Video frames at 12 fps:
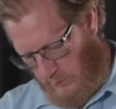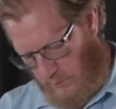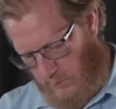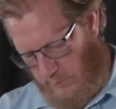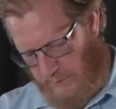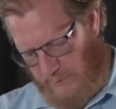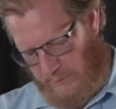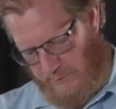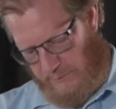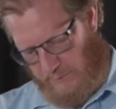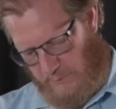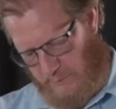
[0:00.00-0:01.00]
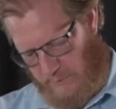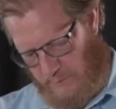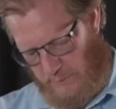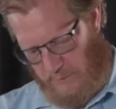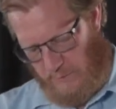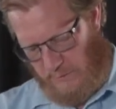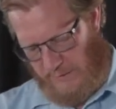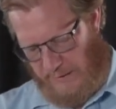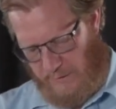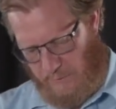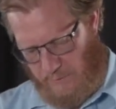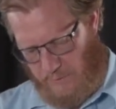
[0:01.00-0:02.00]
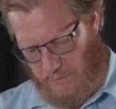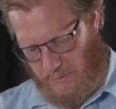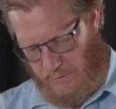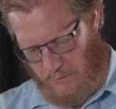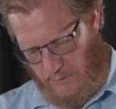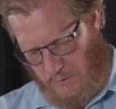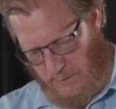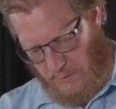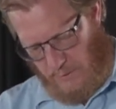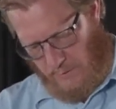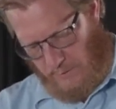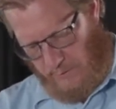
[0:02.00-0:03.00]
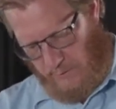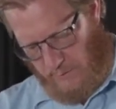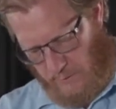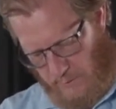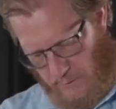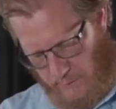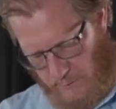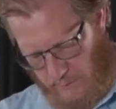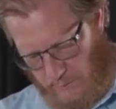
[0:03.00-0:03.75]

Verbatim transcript: on this lanyard, there are